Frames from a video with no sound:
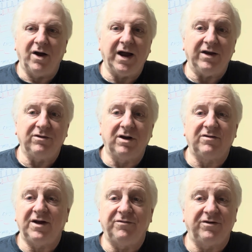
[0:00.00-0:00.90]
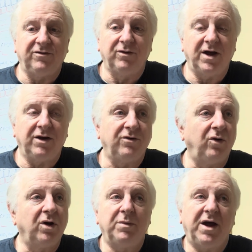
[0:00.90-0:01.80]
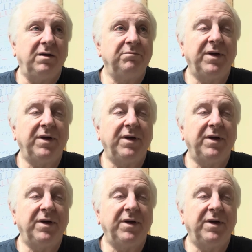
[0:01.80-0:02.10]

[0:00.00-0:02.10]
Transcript: There's a lot of stuff I still can't talk about